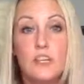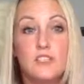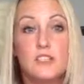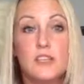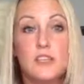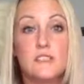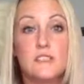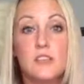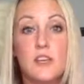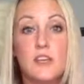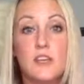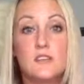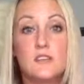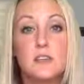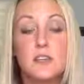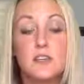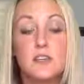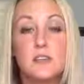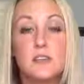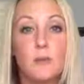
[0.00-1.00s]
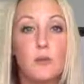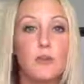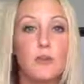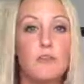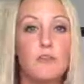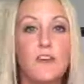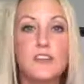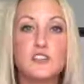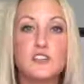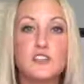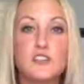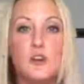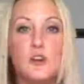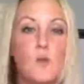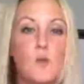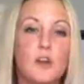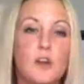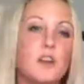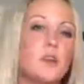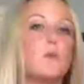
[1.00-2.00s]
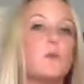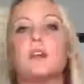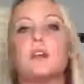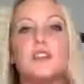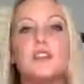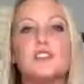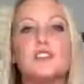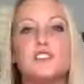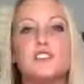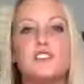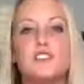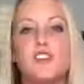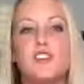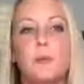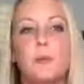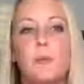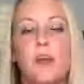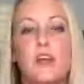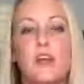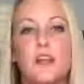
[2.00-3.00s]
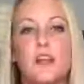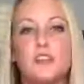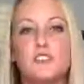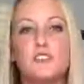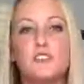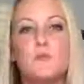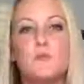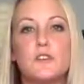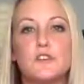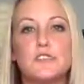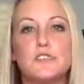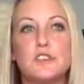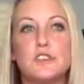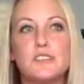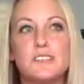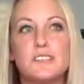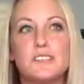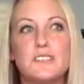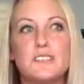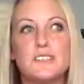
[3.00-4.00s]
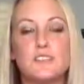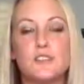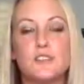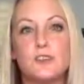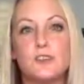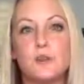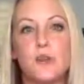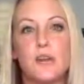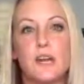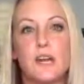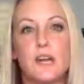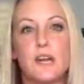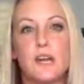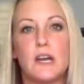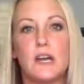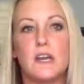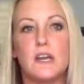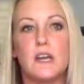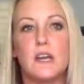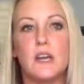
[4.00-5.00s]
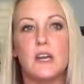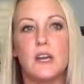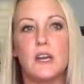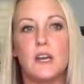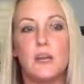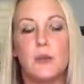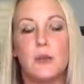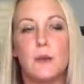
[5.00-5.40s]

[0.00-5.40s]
It's a professional working relationship, and I just want to stress that to you guys, that